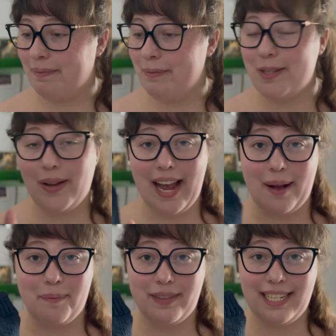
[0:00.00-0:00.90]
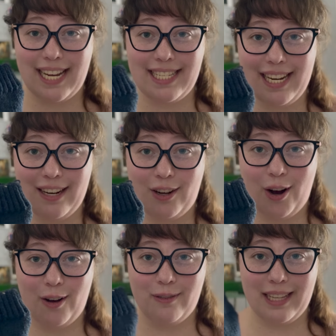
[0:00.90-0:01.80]
So yeah, the test knit
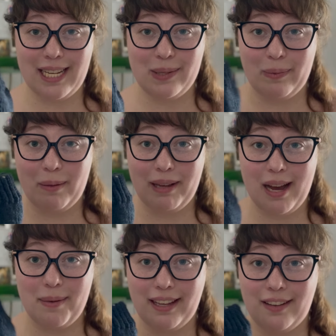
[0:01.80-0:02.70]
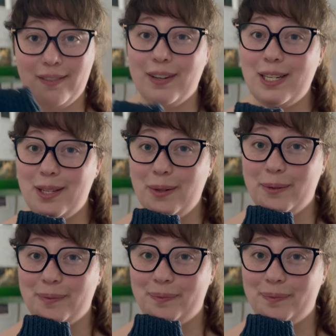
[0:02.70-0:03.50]
call for these will be coming very soon.